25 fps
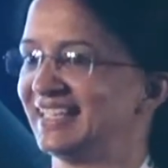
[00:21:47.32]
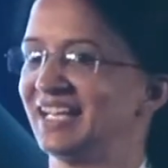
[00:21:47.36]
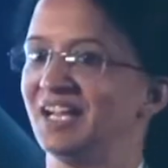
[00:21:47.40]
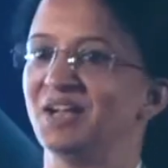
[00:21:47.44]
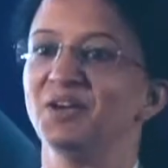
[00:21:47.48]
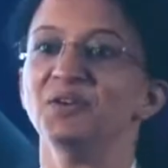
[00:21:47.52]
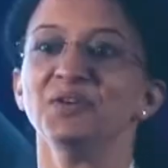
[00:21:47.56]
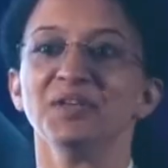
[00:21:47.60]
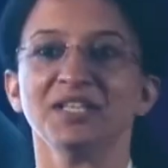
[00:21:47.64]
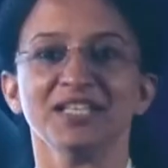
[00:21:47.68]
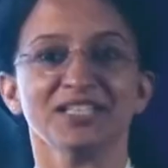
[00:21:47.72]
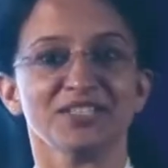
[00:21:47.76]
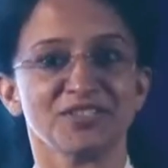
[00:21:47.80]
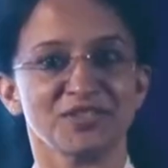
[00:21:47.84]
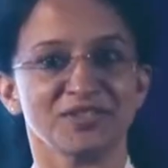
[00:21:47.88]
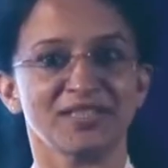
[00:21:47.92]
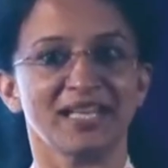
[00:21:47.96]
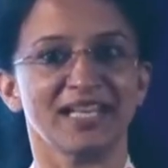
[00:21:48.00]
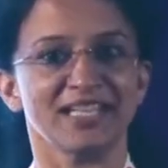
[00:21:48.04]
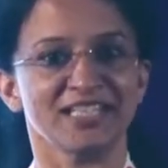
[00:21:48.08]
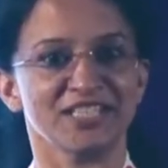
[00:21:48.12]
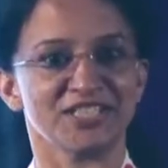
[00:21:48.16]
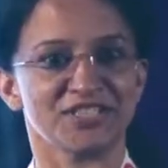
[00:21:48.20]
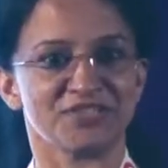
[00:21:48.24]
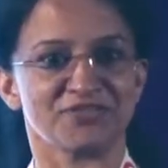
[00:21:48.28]
Okay, so
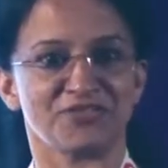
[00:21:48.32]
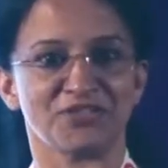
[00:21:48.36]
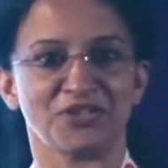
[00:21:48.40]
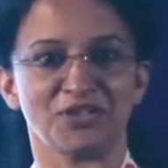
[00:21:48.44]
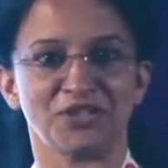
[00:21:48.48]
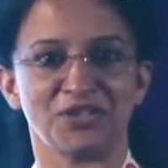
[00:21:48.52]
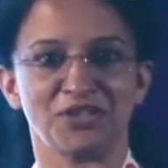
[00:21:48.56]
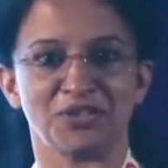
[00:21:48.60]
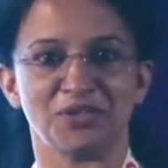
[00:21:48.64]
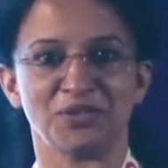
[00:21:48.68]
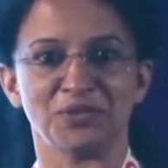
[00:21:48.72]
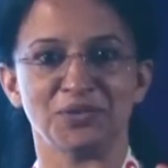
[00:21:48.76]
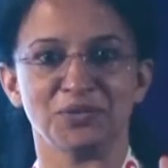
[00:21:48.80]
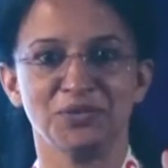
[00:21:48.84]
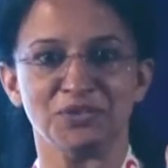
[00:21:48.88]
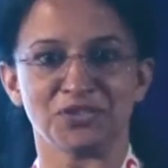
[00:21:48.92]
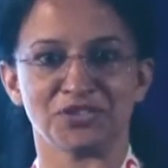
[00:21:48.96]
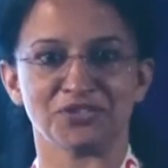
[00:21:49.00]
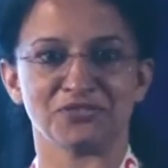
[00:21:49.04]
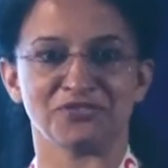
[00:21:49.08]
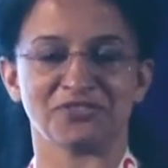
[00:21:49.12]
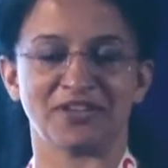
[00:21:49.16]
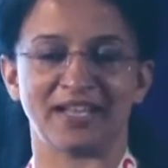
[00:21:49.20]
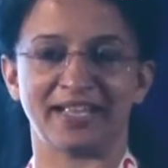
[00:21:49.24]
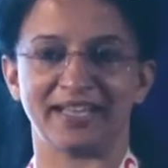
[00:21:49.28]
that's for you
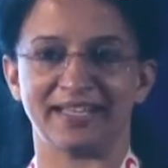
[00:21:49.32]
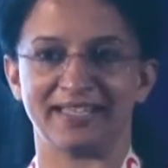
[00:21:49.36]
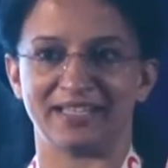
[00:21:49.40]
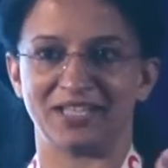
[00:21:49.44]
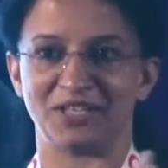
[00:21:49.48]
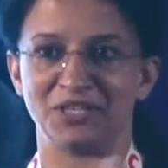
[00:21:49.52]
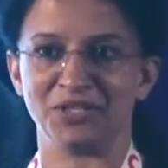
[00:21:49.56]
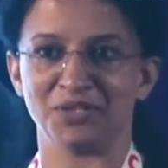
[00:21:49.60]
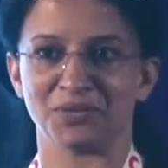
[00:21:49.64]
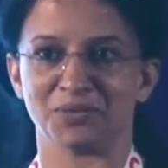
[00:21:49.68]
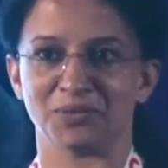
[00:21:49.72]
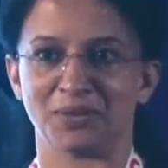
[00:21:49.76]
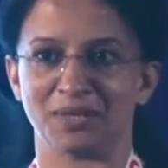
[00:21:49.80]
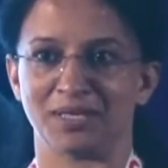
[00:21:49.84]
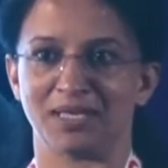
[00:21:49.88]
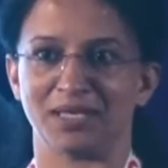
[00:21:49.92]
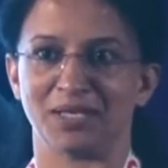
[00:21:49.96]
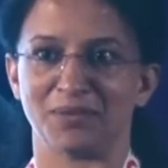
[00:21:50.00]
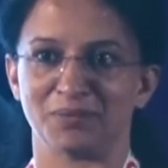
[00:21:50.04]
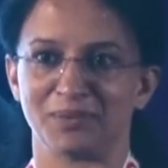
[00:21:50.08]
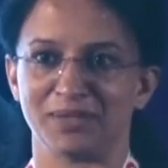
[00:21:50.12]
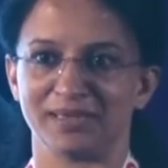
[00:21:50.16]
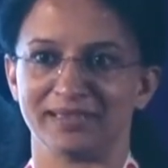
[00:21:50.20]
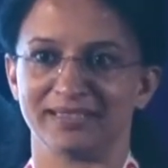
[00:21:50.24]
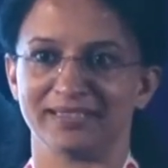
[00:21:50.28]
to find out
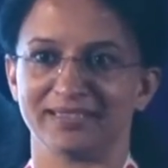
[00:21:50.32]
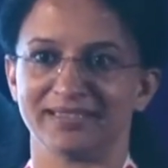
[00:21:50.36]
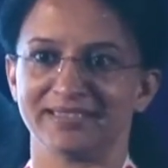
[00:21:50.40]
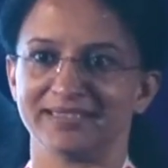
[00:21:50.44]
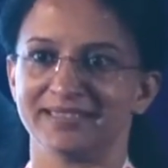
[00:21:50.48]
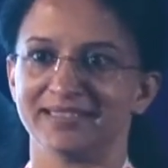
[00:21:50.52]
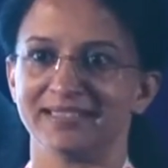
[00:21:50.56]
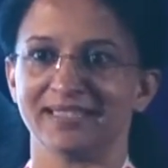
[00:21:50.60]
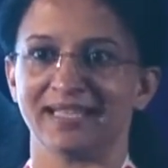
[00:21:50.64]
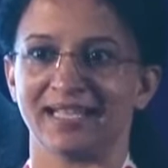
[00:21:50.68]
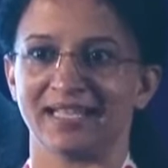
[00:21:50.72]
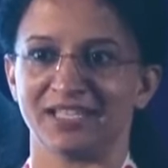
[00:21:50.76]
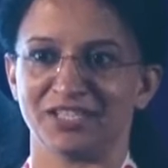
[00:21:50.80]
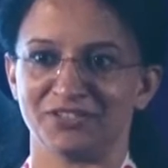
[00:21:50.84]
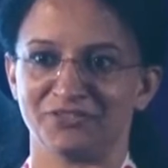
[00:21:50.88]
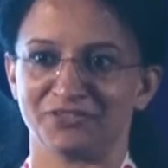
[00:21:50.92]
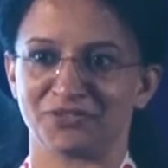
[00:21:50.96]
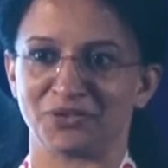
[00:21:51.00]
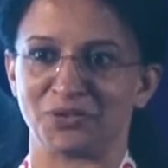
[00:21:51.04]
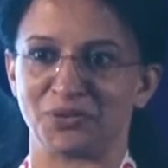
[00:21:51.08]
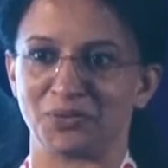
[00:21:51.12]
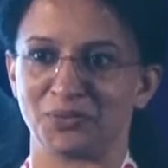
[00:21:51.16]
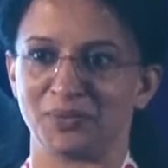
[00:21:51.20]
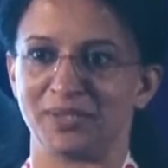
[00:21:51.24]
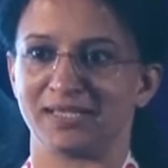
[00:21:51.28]
will the third line of
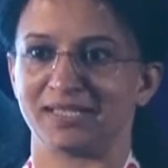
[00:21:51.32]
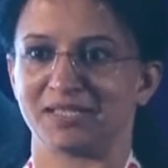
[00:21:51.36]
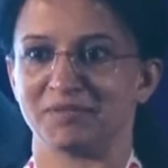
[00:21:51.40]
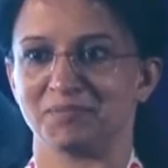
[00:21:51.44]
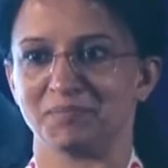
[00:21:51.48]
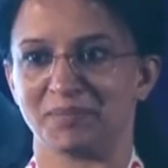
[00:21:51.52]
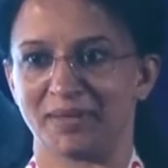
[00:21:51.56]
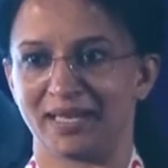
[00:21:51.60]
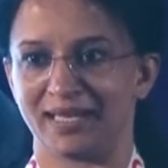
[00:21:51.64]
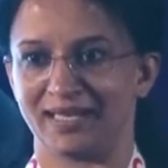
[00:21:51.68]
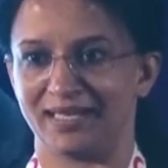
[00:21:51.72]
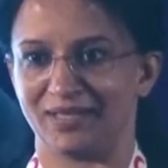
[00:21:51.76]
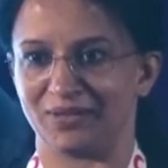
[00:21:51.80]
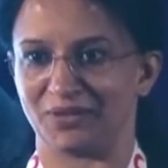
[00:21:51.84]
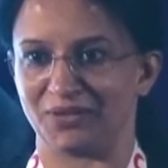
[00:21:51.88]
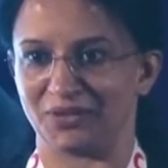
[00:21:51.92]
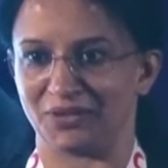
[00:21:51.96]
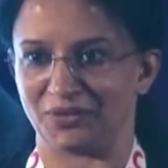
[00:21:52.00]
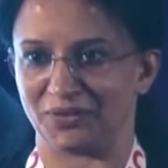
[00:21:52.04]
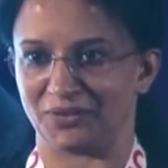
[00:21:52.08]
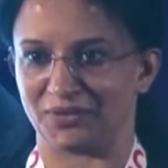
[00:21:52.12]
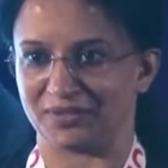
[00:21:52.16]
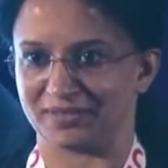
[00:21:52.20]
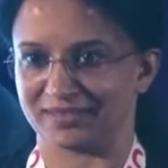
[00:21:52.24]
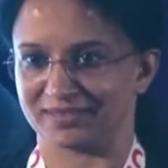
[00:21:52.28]
code will compile or
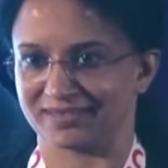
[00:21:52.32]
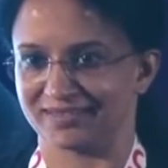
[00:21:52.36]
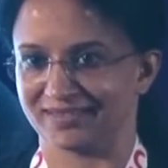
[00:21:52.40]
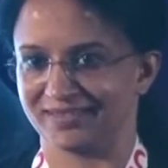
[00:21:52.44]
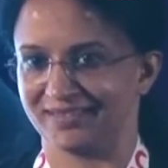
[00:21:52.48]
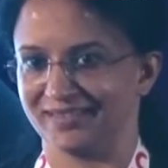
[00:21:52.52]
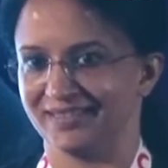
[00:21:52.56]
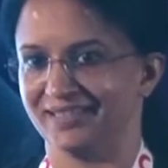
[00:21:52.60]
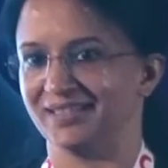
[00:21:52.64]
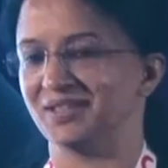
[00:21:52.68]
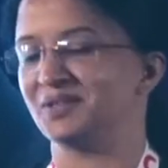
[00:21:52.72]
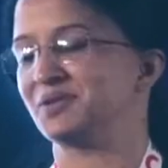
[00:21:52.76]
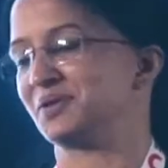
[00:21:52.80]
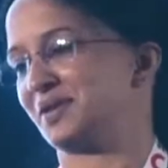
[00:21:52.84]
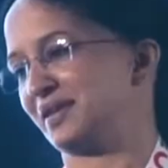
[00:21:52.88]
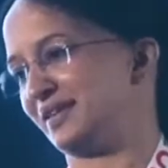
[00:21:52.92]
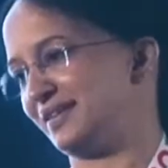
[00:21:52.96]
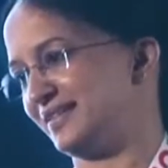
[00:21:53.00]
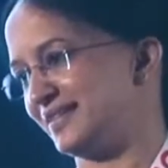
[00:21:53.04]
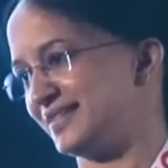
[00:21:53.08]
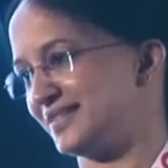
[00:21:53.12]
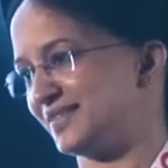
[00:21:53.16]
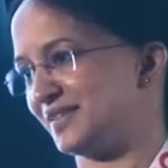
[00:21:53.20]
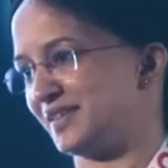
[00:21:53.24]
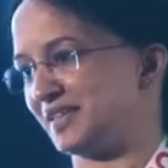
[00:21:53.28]
not.
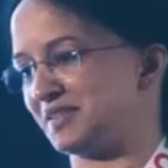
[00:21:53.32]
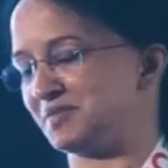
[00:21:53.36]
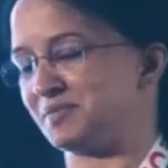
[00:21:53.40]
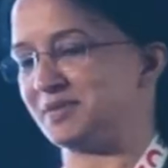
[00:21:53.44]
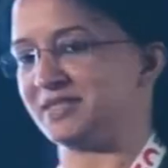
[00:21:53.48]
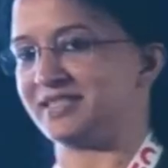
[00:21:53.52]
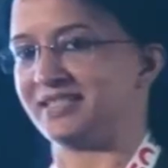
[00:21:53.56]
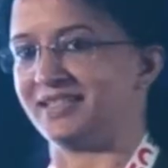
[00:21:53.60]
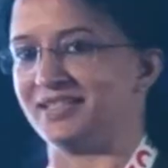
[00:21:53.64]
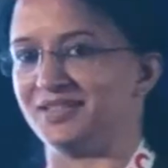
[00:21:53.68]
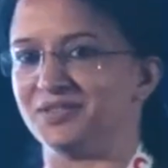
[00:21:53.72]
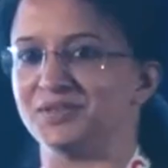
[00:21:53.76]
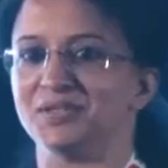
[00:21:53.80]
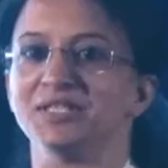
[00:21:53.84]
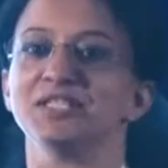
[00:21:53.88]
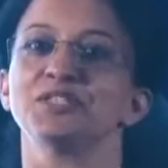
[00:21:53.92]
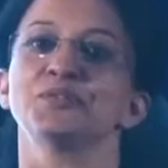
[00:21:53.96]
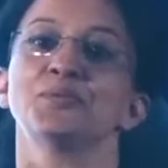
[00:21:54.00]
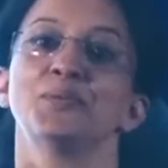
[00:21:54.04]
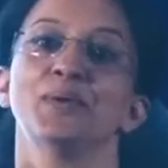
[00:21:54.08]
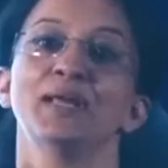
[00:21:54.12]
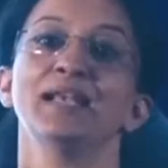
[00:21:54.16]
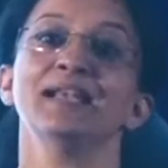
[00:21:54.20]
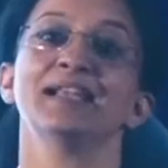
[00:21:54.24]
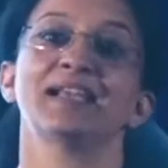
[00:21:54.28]
Okay, so let me tell you,
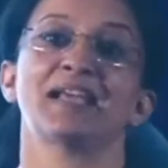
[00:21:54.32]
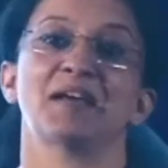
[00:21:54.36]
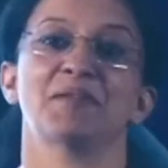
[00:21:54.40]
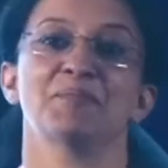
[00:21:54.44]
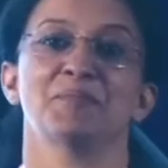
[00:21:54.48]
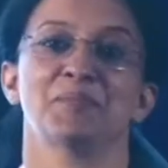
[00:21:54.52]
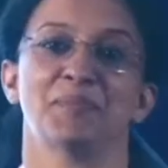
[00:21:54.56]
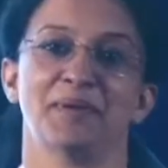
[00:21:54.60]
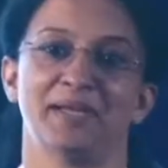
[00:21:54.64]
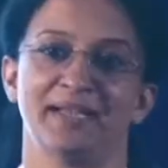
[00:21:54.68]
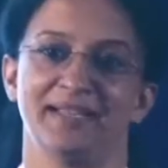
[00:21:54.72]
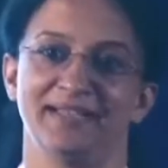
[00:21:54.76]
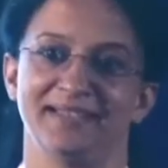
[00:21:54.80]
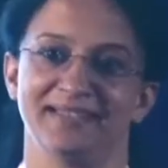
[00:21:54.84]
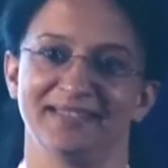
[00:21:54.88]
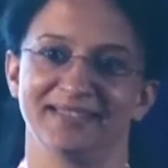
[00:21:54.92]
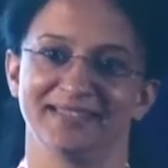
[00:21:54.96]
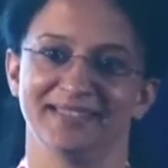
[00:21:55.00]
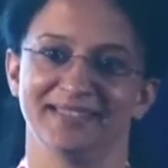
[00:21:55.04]
it will compile.